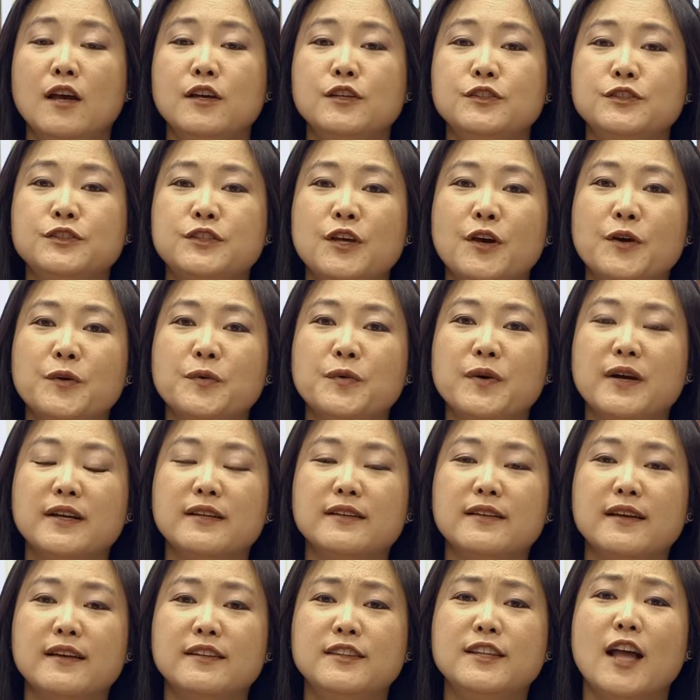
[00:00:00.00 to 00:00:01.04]
So
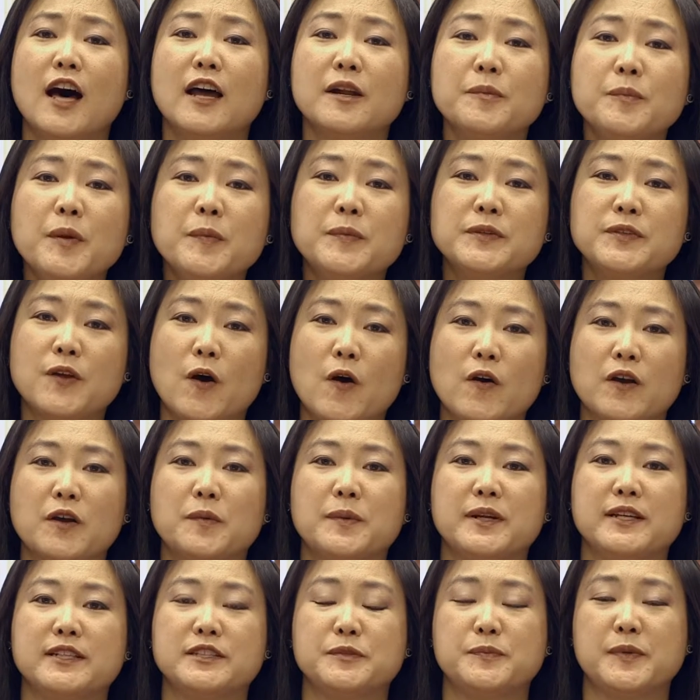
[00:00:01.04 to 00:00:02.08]
a lot of people talk
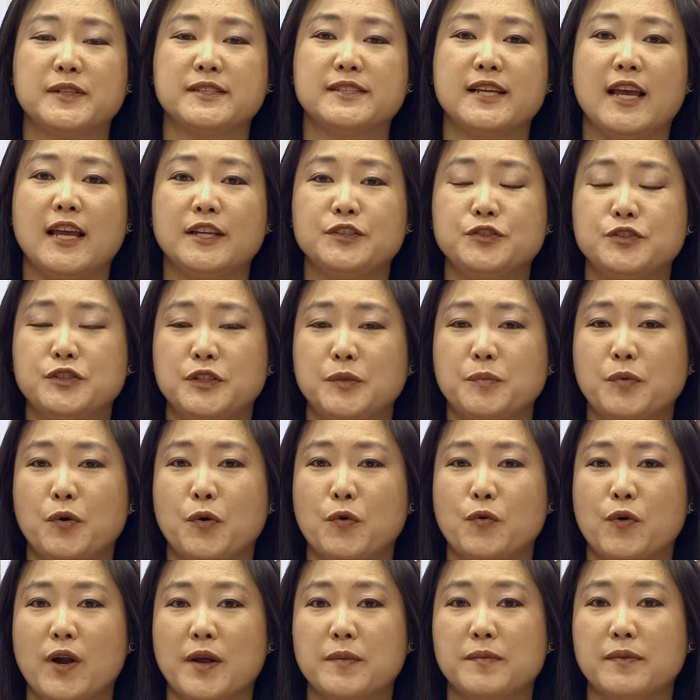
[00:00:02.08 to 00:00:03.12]
about express entry
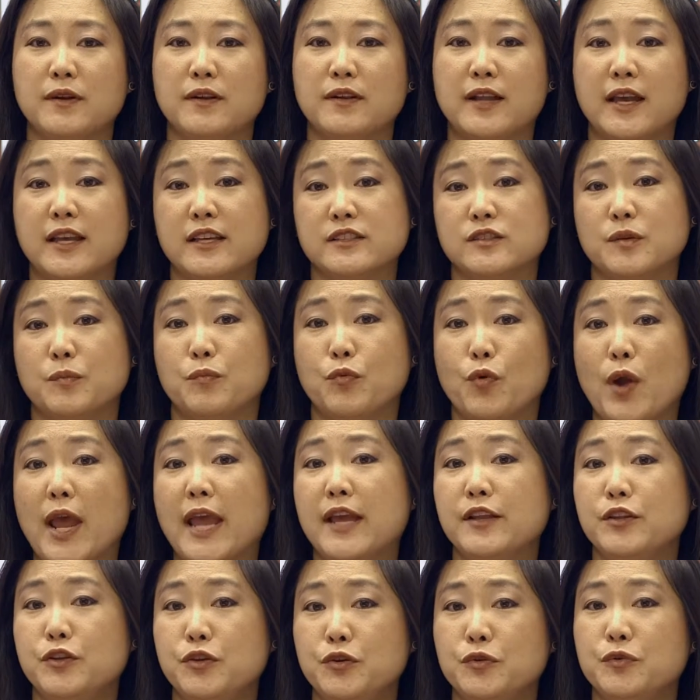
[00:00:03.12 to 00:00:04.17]
program like it's a
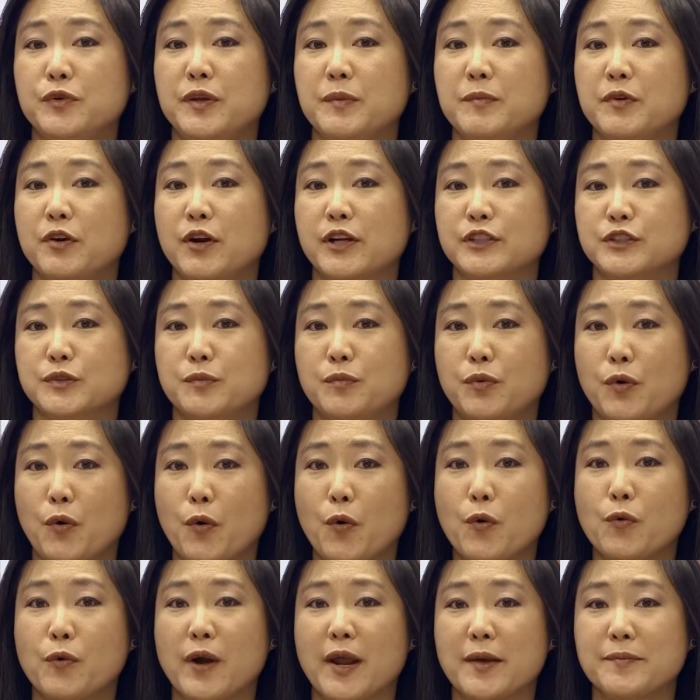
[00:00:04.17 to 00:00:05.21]
brand new immigration
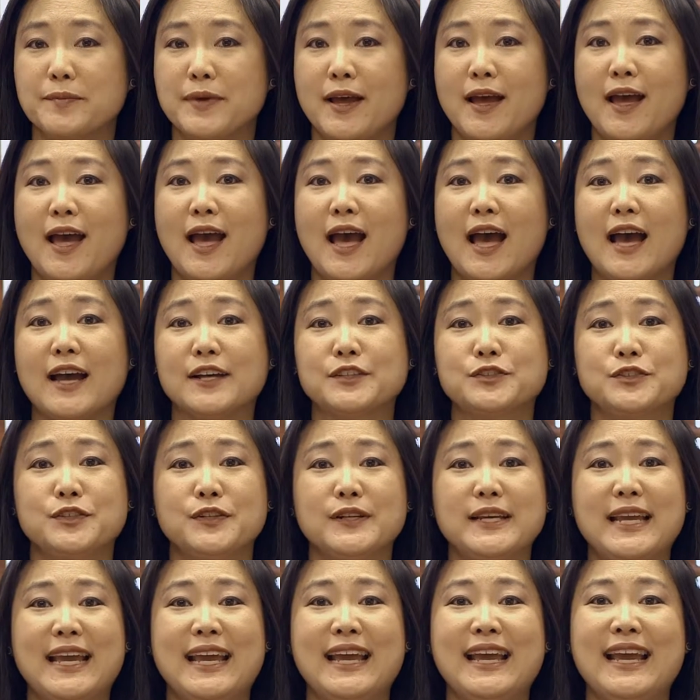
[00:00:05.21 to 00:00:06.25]
program.
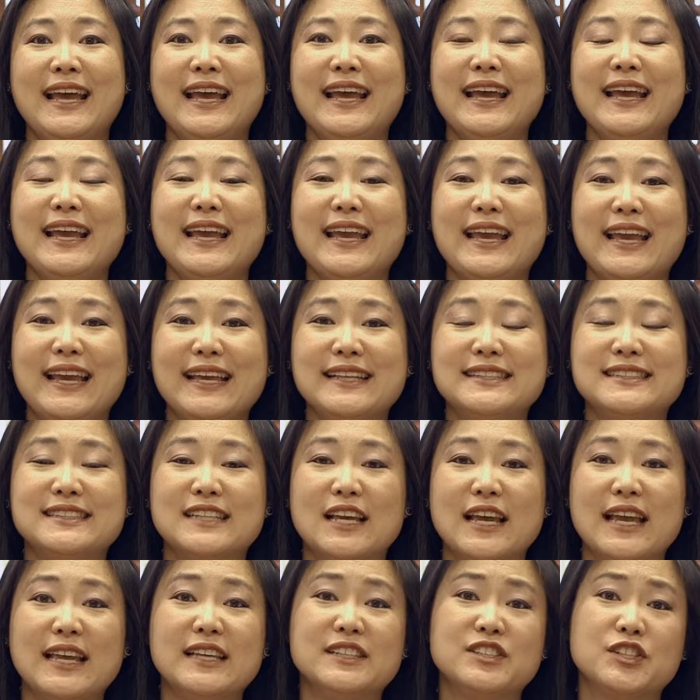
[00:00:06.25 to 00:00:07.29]
Actually, it's
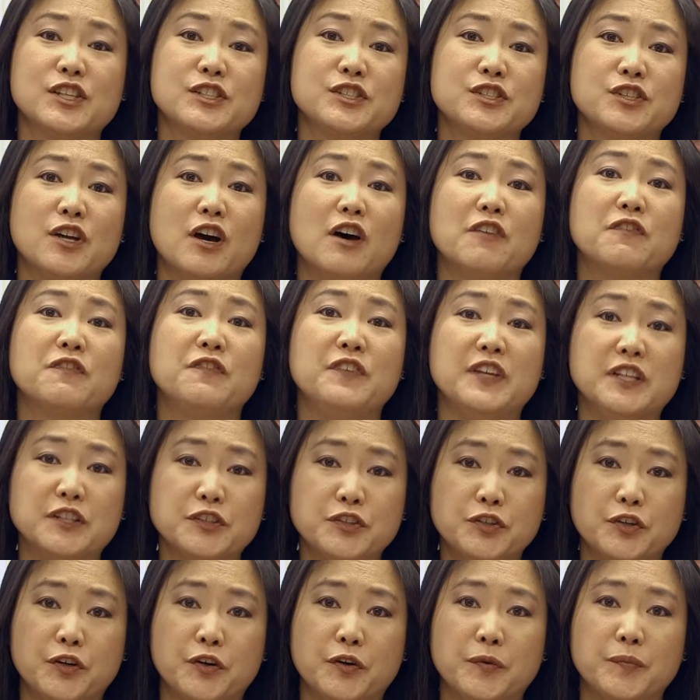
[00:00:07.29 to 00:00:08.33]
just a
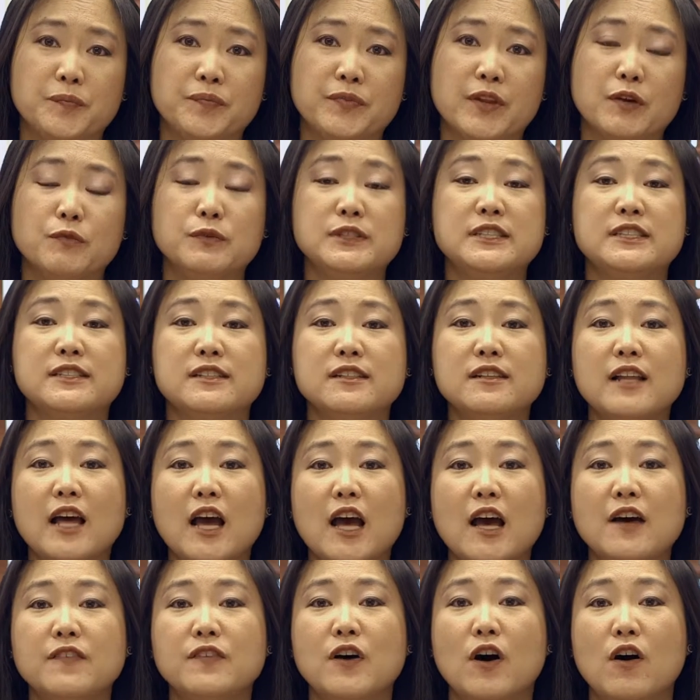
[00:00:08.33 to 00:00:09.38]
filter. We still
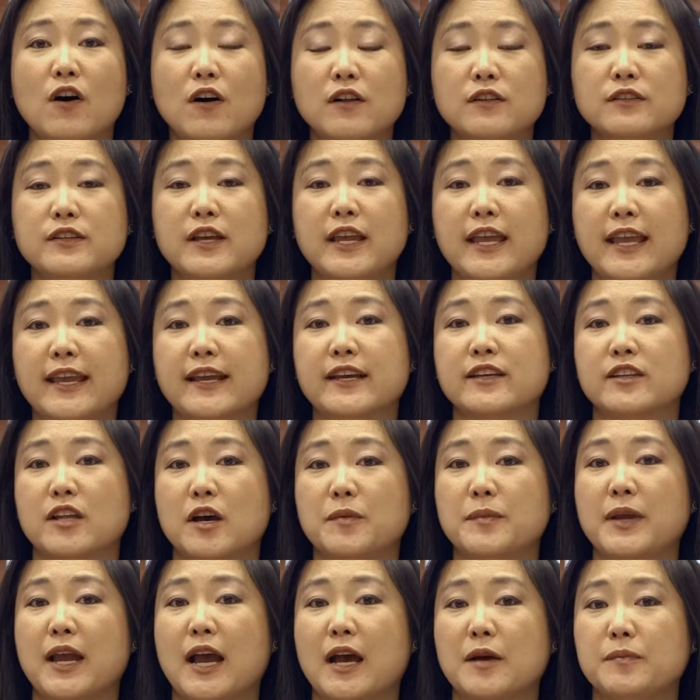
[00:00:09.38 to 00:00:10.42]
have all the
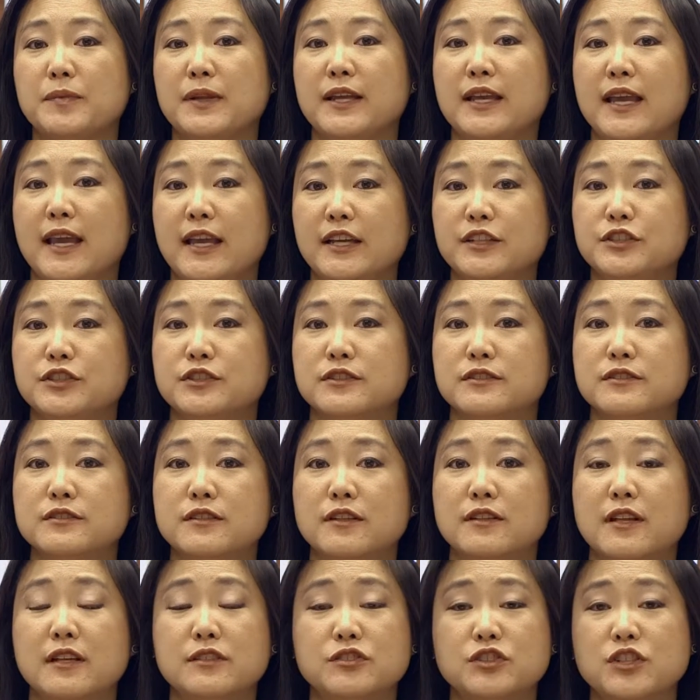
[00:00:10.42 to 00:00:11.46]
economic applications
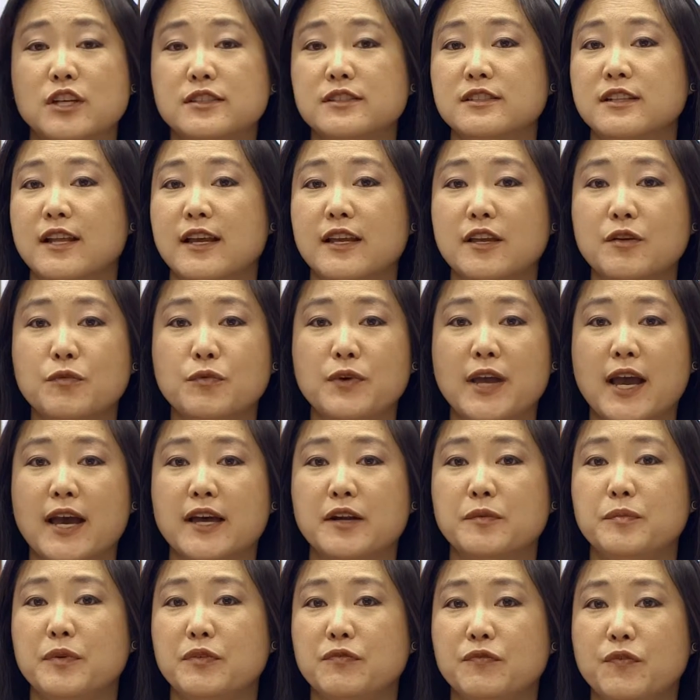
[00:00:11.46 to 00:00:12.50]
that just like we had
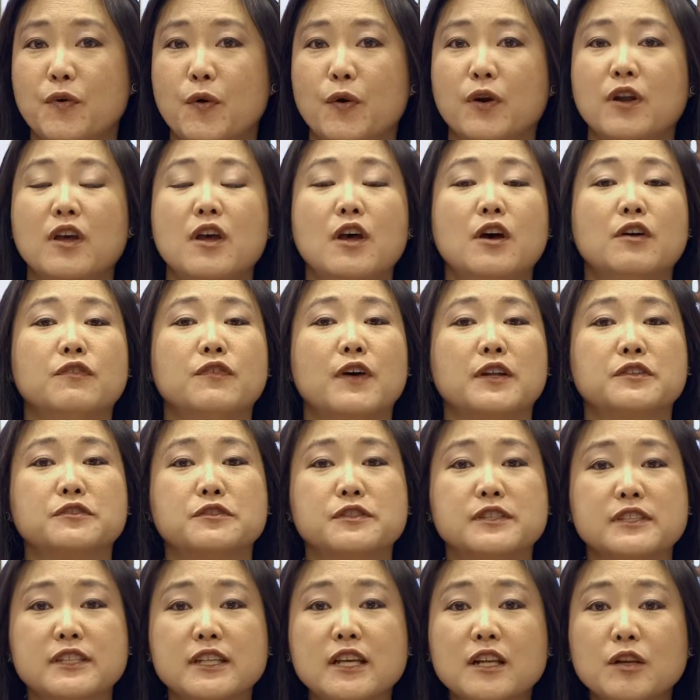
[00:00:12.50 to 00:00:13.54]
it before, federal
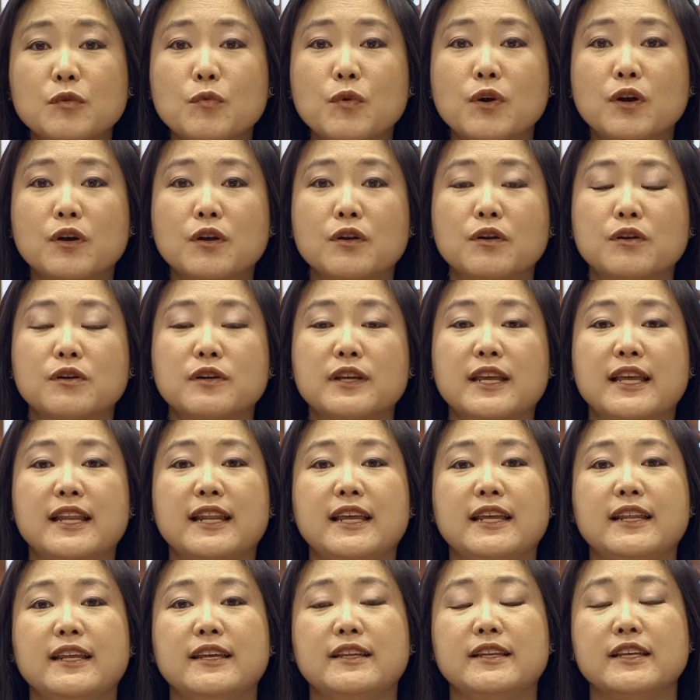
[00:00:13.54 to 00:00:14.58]
skilled worker,
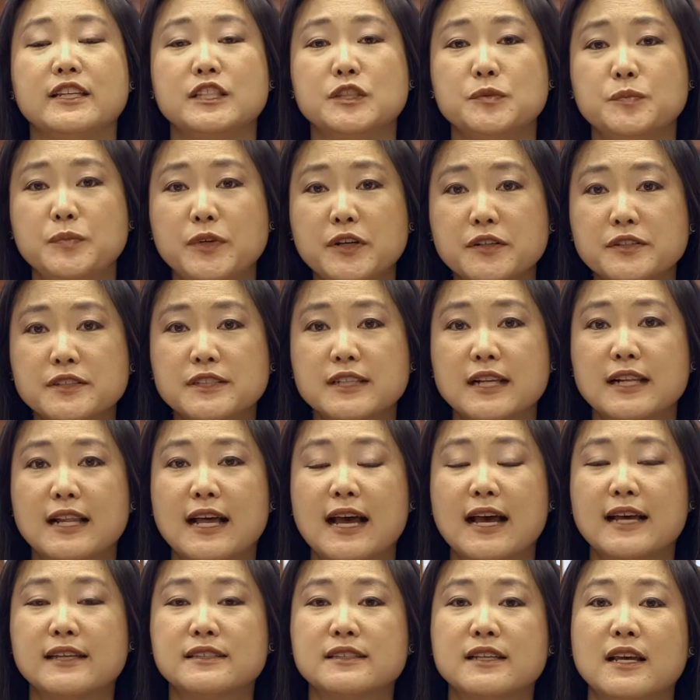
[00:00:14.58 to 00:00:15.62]
Canadian experience
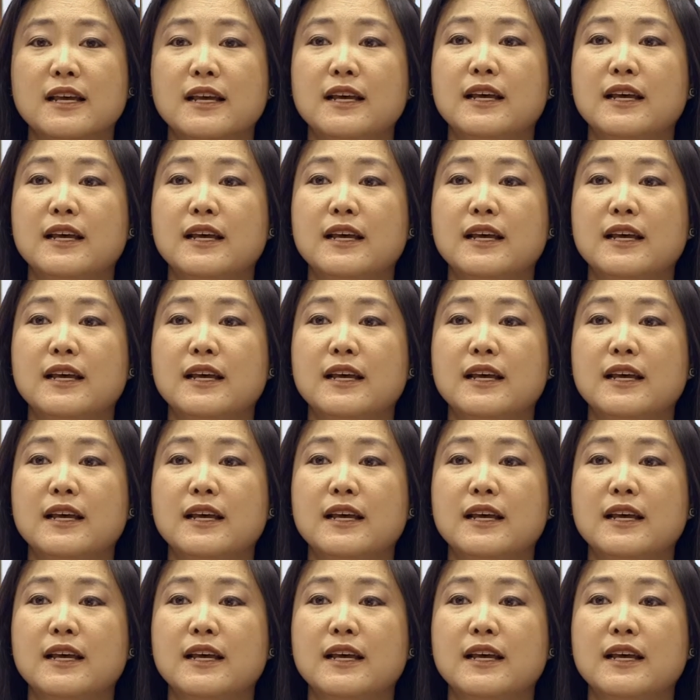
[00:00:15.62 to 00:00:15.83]
class,